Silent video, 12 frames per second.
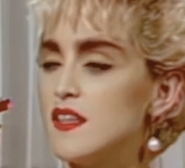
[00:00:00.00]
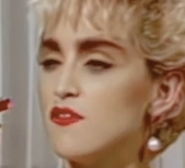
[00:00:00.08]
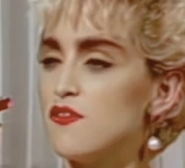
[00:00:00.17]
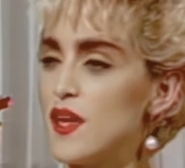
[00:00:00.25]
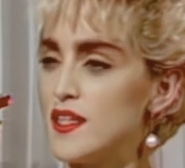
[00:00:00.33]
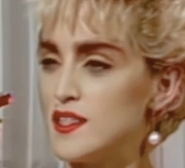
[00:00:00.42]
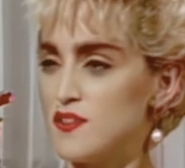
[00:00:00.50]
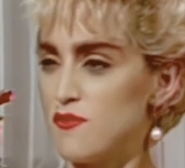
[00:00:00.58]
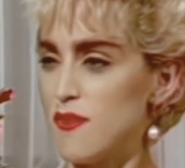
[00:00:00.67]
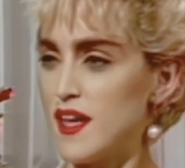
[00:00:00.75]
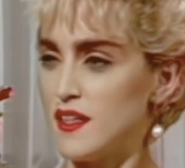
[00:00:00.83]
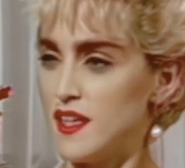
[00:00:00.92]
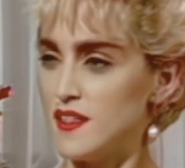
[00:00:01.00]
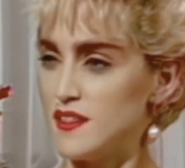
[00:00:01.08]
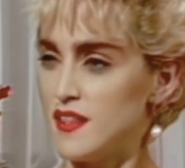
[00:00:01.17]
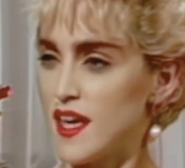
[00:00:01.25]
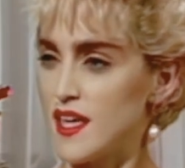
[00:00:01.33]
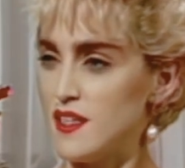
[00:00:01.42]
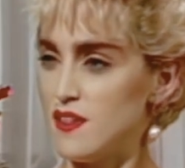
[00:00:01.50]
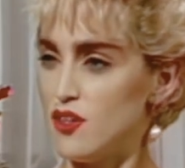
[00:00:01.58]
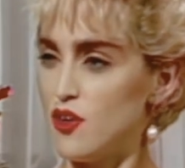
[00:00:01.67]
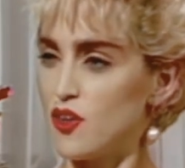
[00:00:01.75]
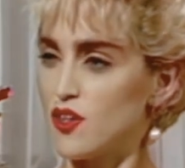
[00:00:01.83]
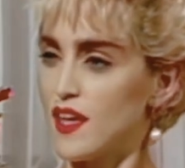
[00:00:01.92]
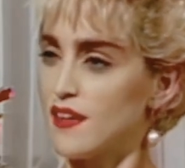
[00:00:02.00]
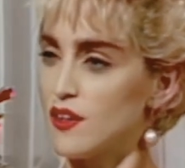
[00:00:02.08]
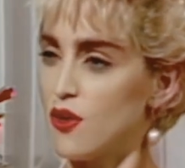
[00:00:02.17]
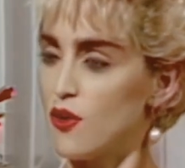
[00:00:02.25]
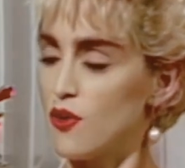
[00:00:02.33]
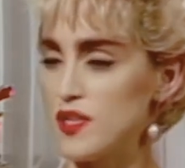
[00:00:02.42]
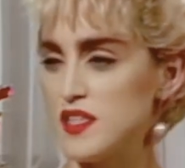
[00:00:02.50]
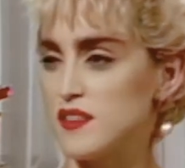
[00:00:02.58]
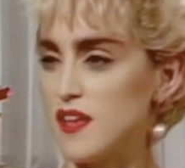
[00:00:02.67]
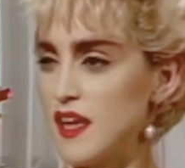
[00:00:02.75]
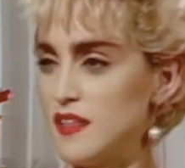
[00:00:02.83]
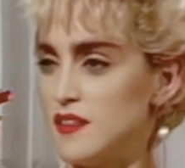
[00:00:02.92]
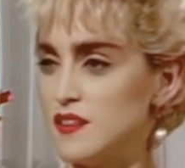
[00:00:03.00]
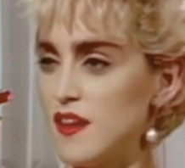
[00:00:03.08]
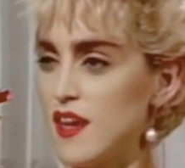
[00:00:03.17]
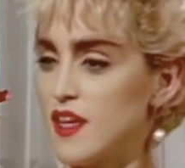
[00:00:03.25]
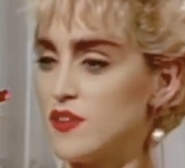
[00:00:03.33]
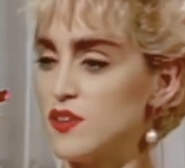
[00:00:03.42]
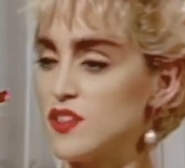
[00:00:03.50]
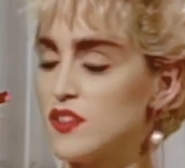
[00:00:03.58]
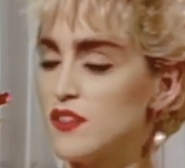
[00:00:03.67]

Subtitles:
it was a combination of things that friends of mine had designed